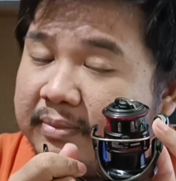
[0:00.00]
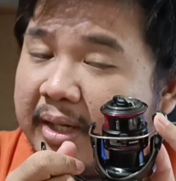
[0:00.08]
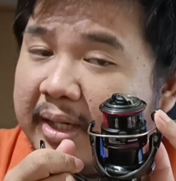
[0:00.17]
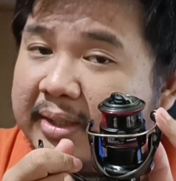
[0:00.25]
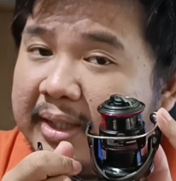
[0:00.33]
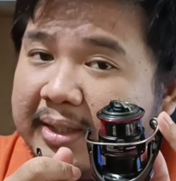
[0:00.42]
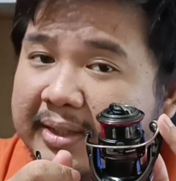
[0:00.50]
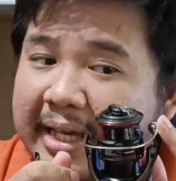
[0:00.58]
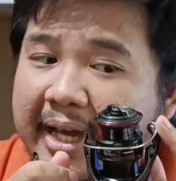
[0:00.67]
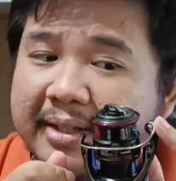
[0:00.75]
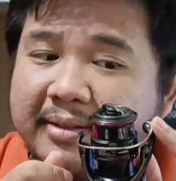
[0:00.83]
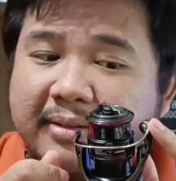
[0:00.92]
I think
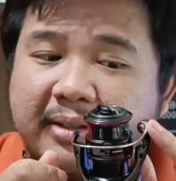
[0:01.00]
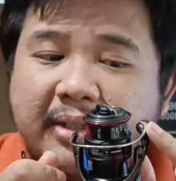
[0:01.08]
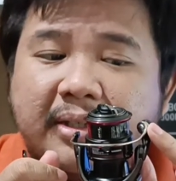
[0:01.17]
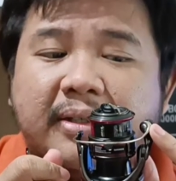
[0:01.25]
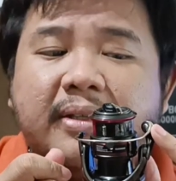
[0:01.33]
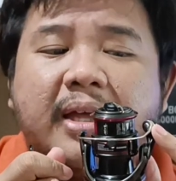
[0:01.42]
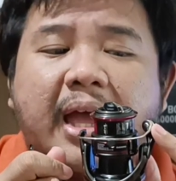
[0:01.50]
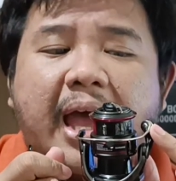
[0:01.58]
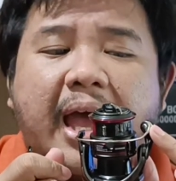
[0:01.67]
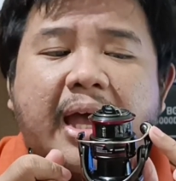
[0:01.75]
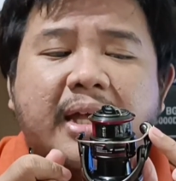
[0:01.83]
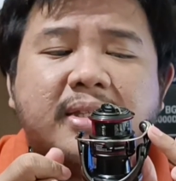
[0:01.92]
that
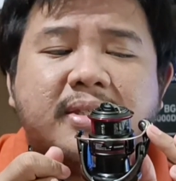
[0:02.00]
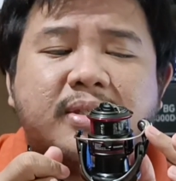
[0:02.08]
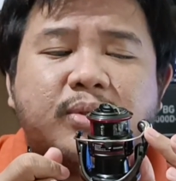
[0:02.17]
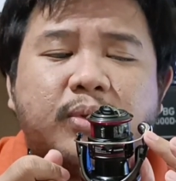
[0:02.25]
adds